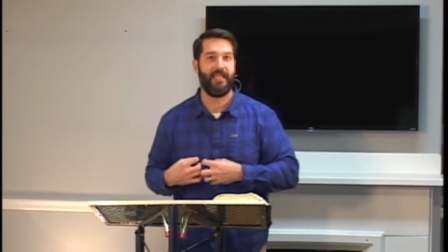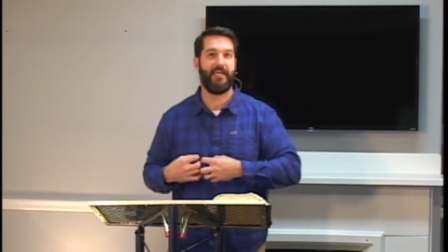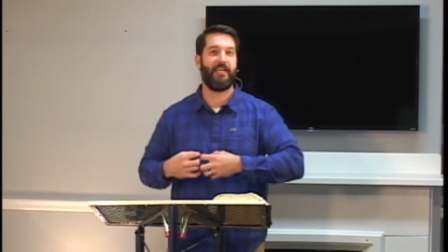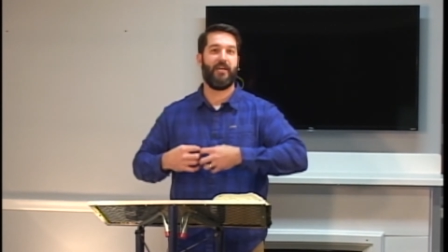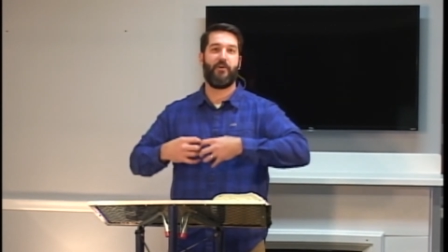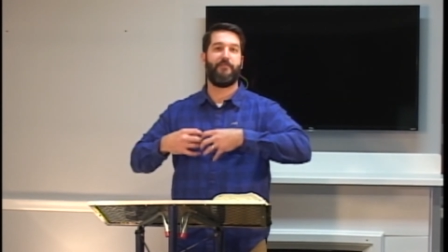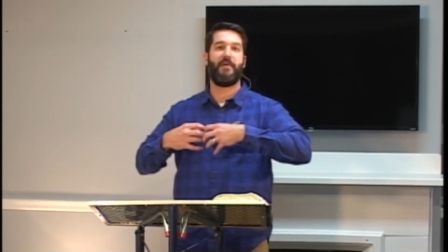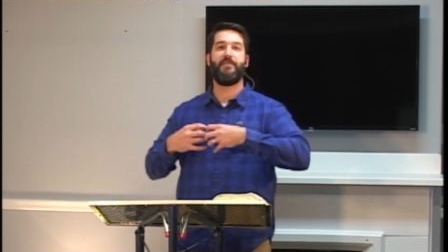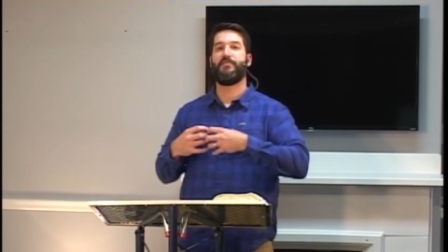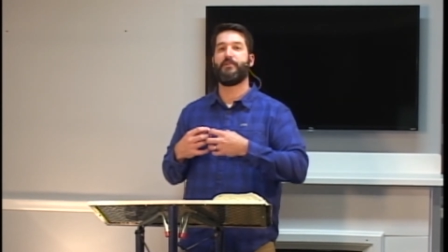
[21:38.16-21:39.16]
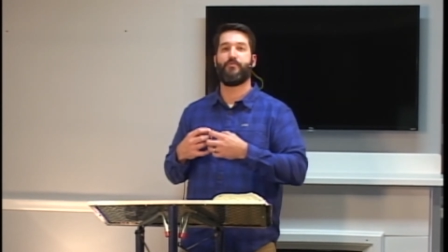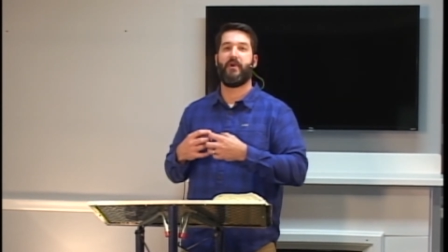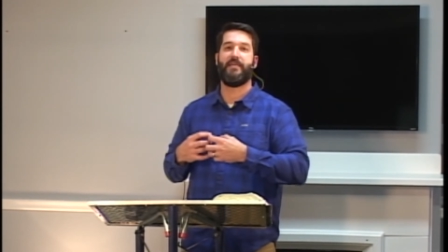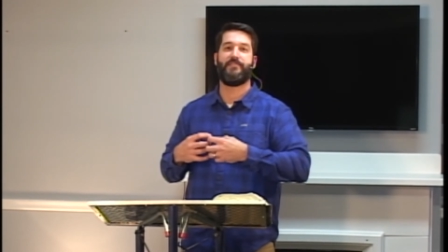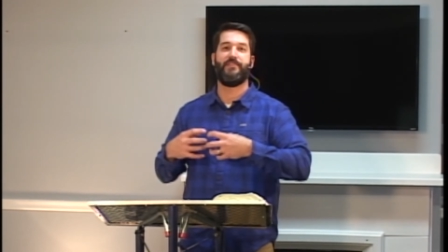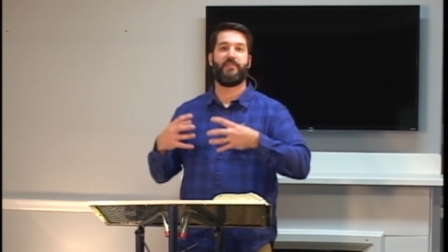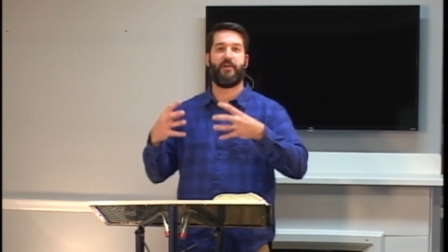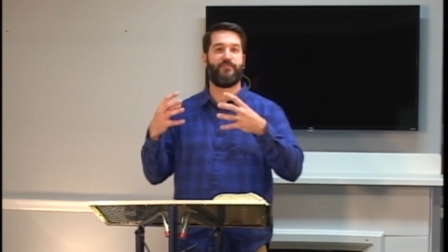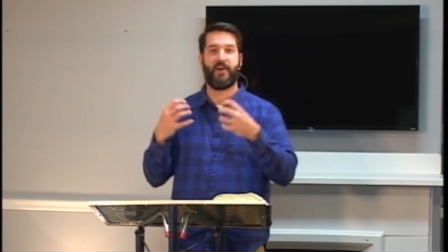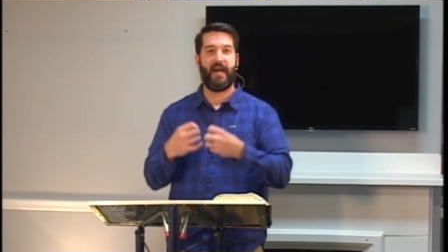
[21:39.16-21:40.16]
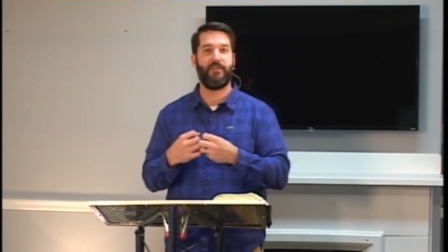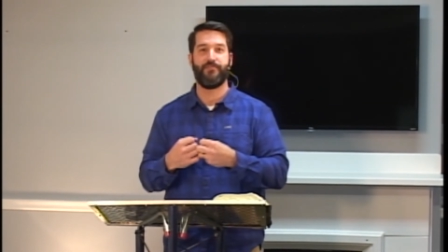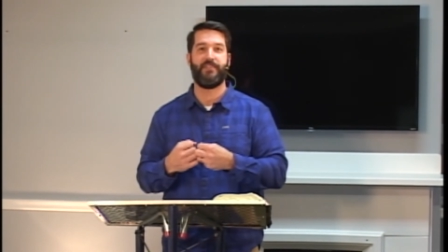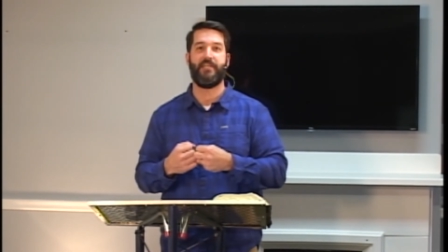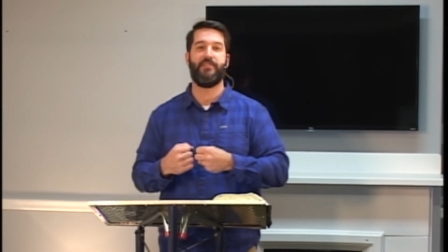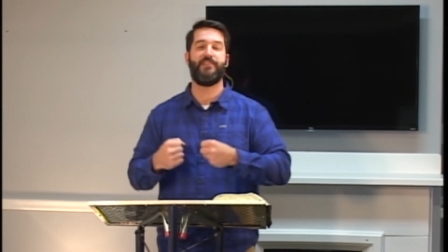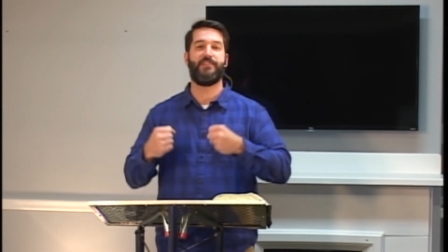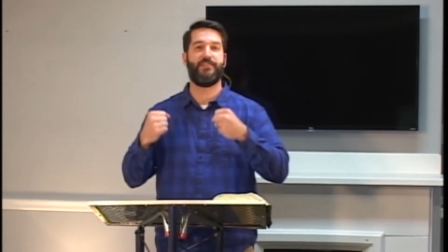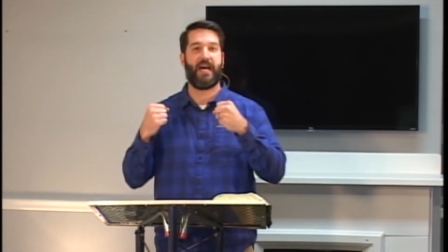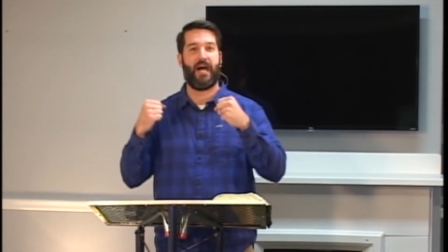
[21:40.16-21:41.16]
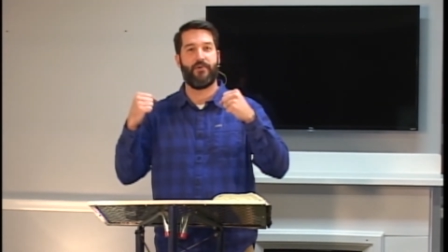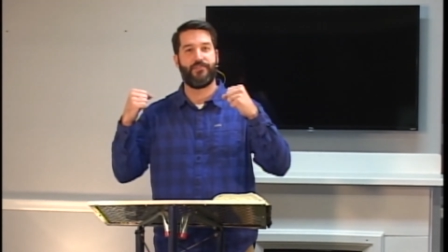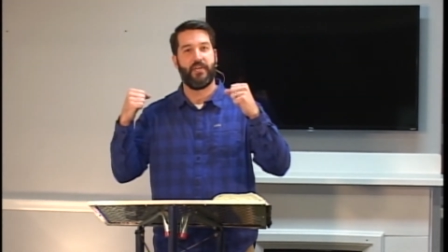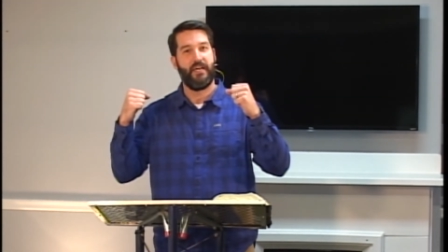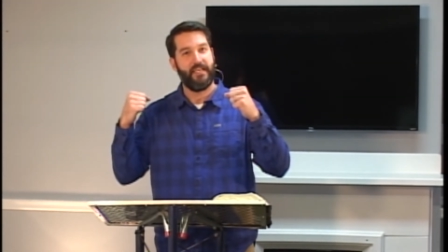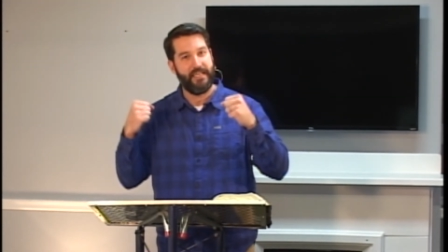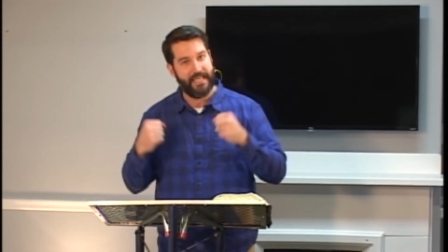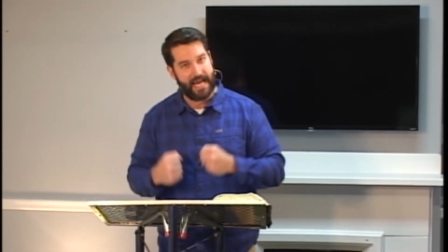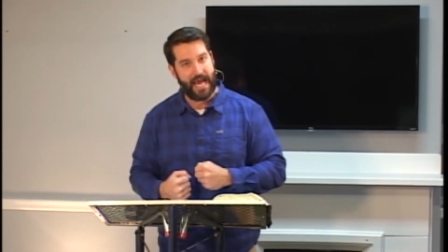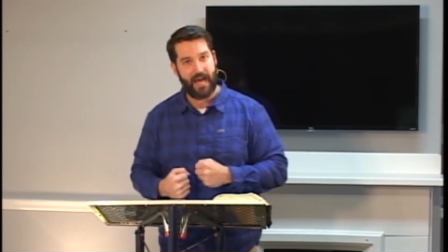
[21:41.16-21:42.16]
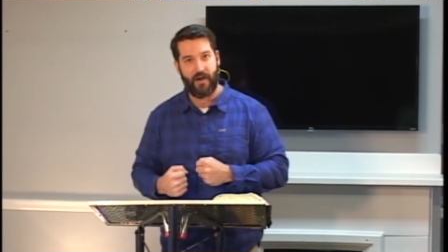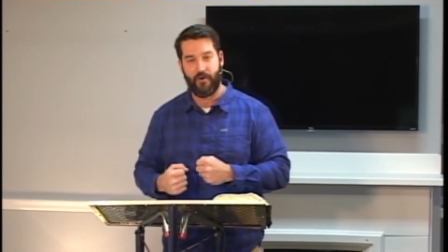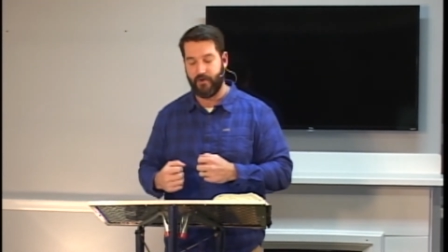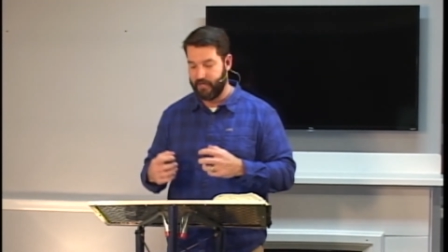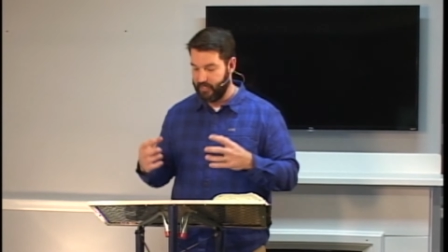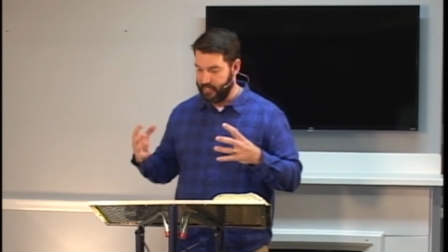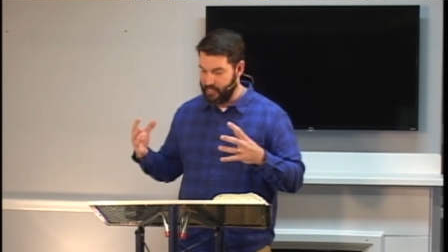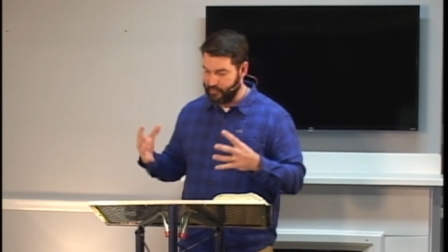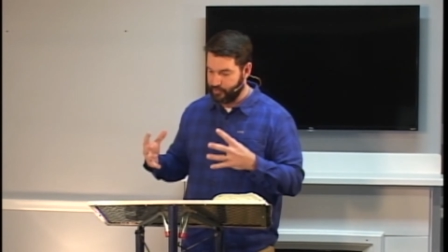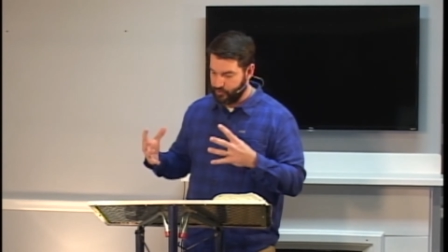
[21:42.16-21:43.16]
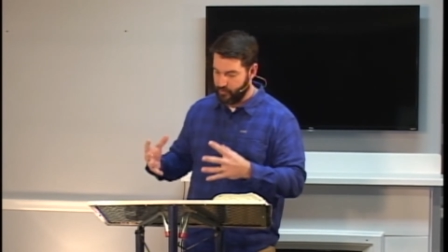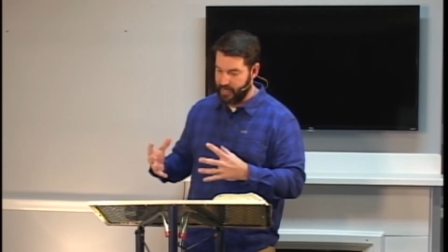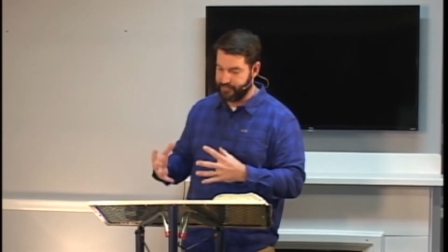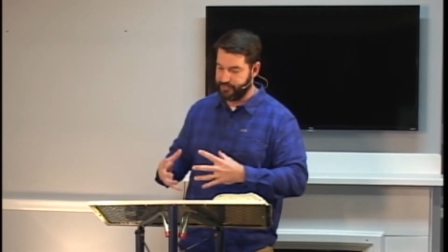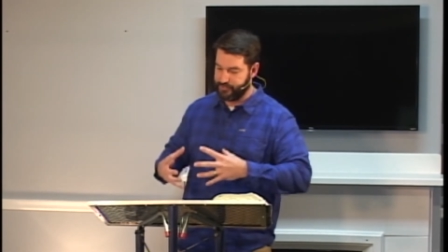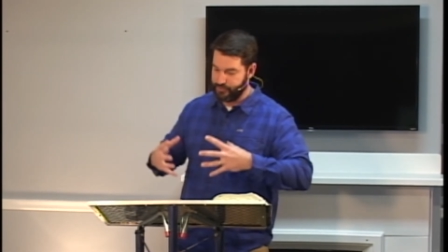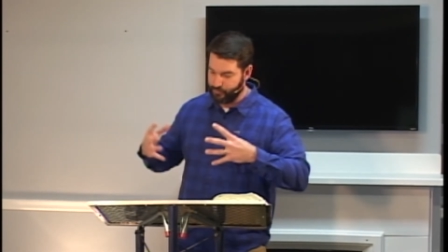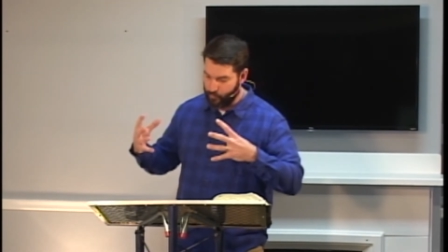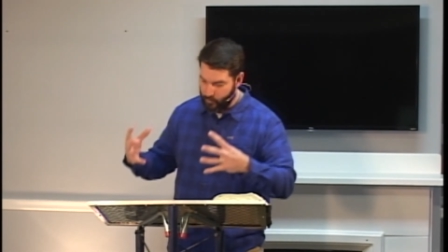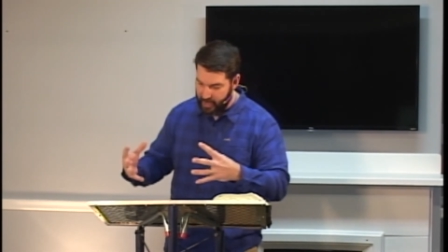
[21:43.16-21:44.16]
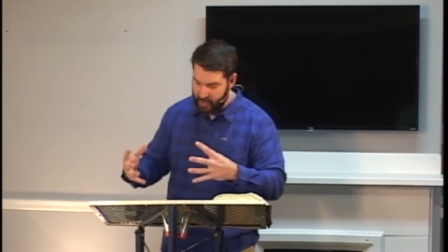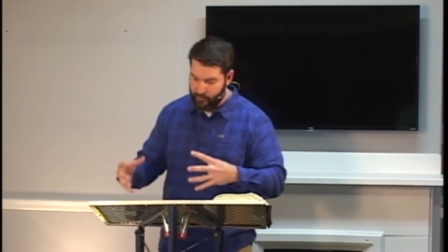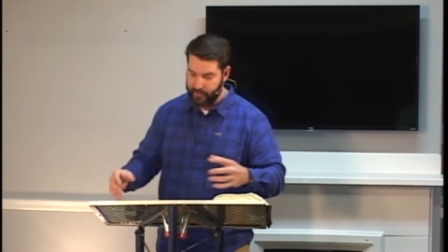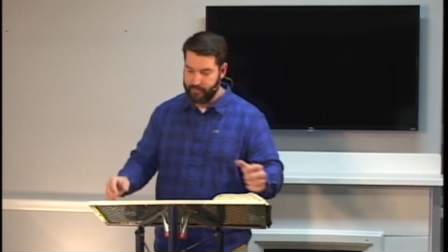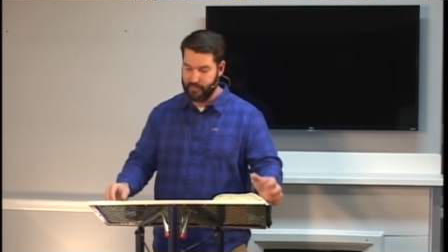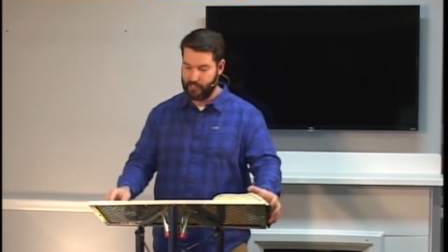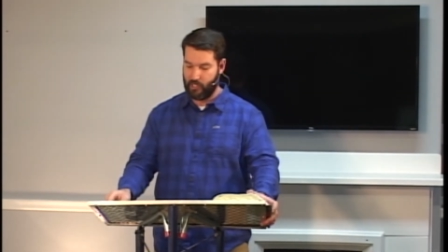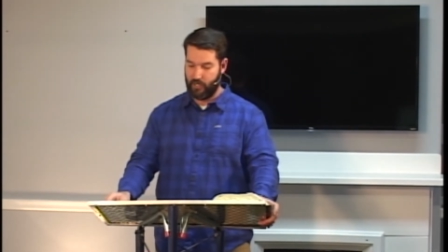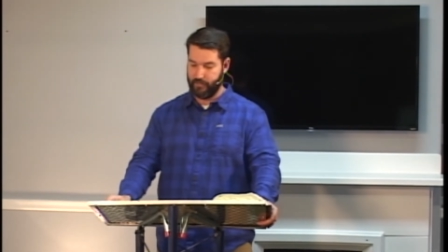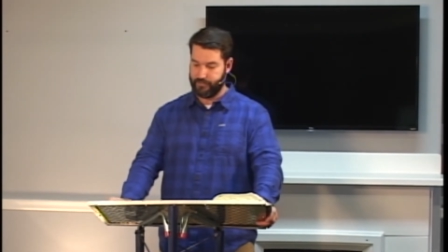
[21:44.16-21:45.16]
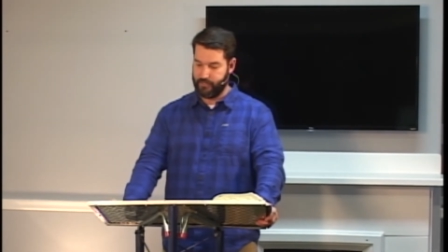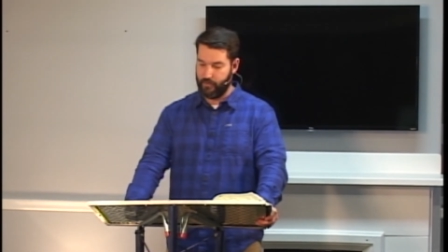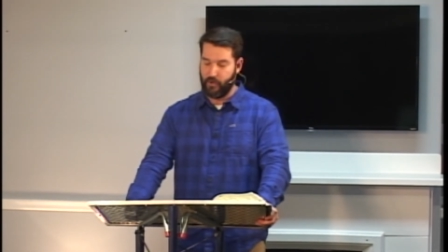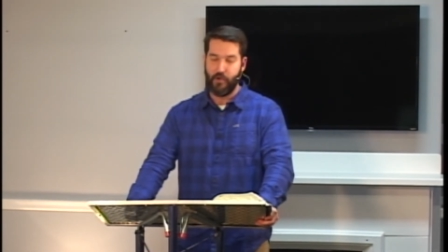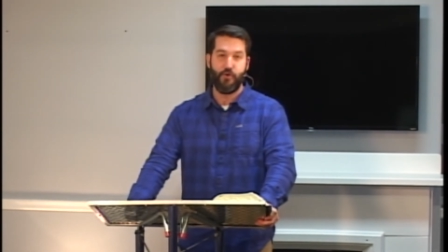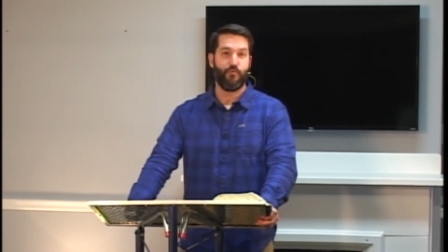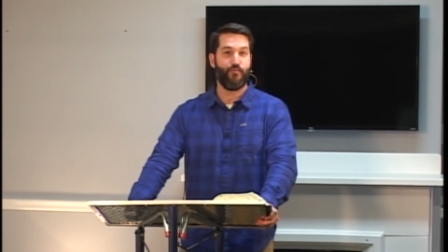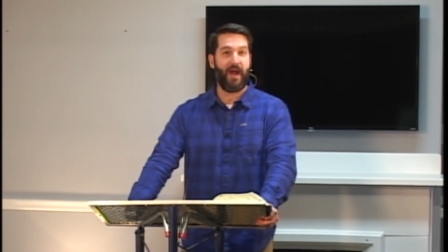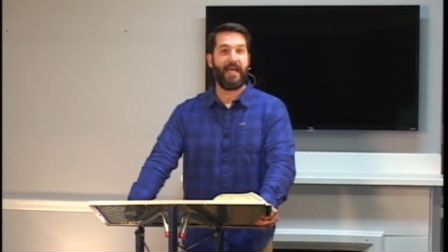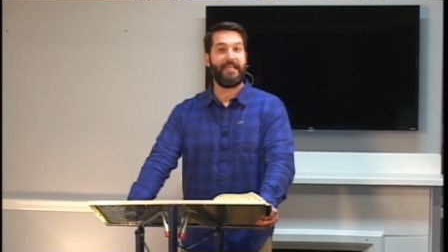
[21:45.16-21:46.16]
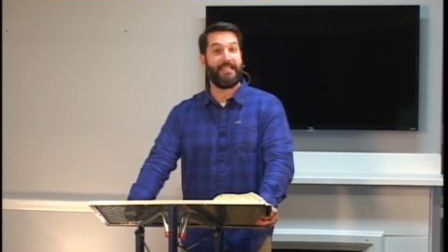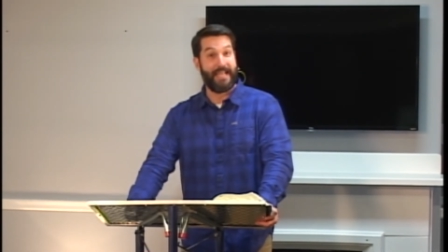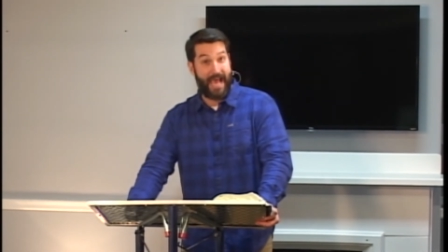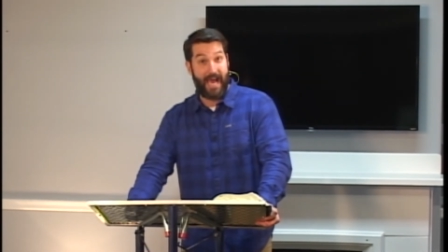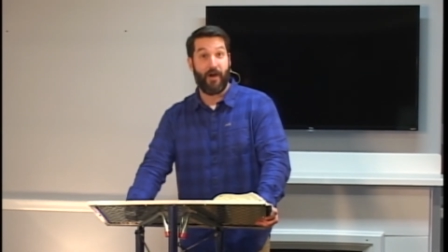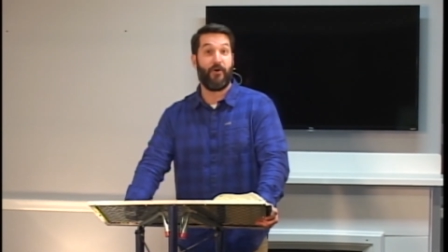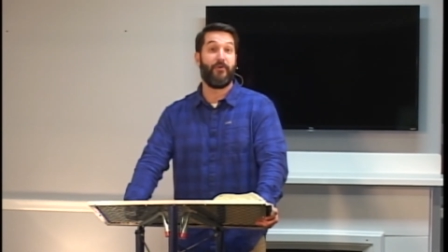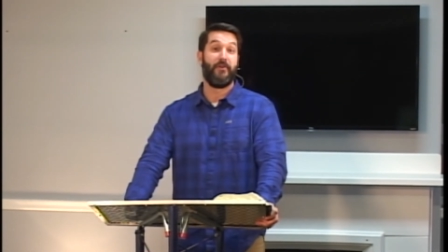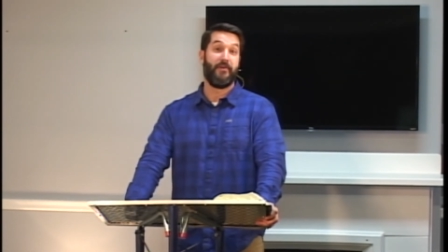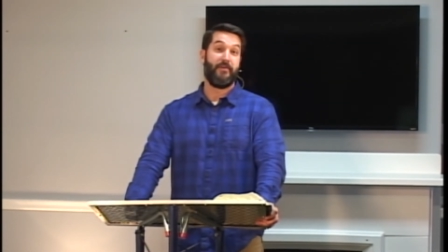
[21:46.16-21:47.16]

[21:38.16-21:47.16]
It, our faith in Christ is our title deed. This is ours now in Christ. This is where we belong. So, right now,